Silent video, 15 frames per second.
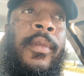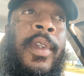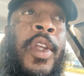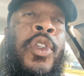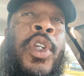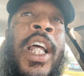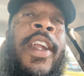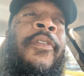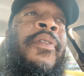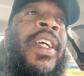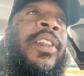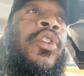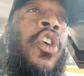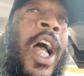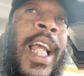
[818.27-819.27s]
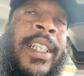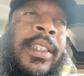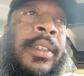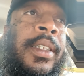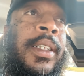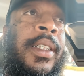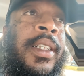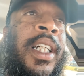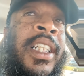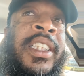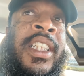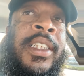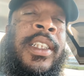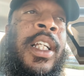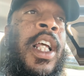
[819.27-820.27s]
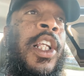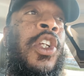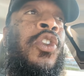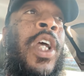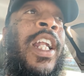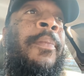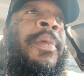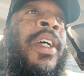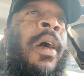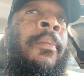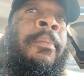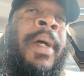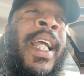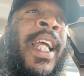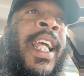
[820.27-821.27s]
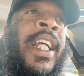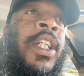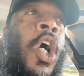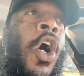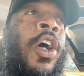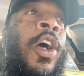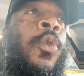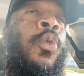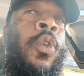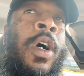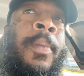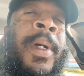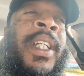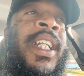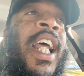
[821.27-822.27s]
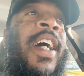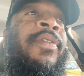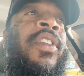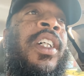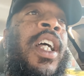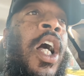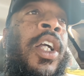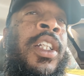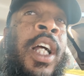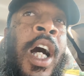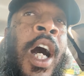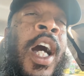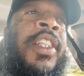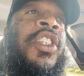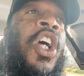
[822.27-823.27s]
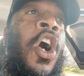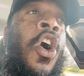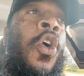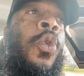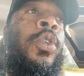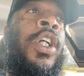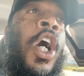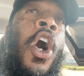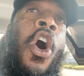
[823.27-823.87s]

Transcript: You're trying to fit Christ's agenda. You're trying to be a man or a woman after God's own